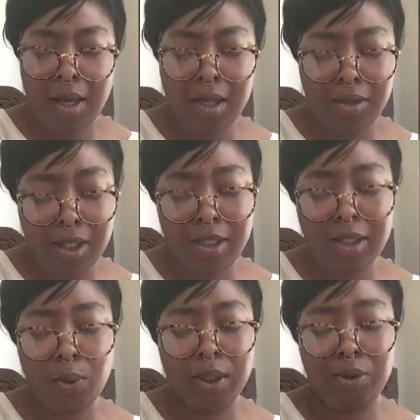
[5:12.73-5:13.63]
And this
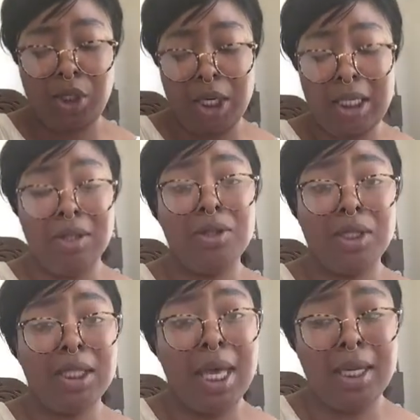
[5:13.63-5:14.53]
is what Jenny
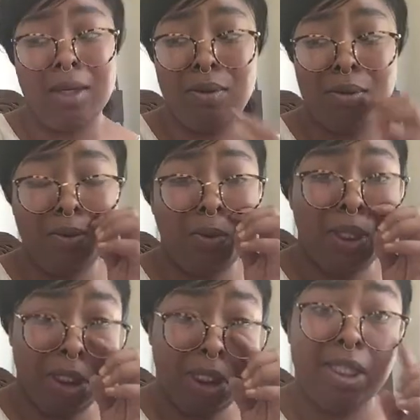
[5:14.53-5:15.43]
looks like
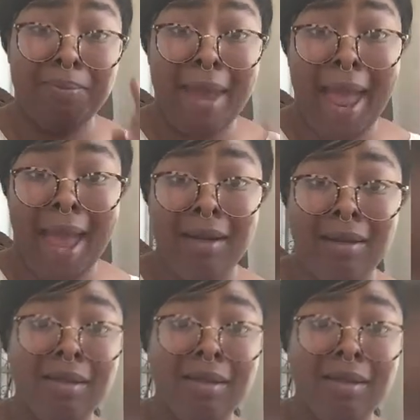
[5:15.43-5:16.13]
when she's mad.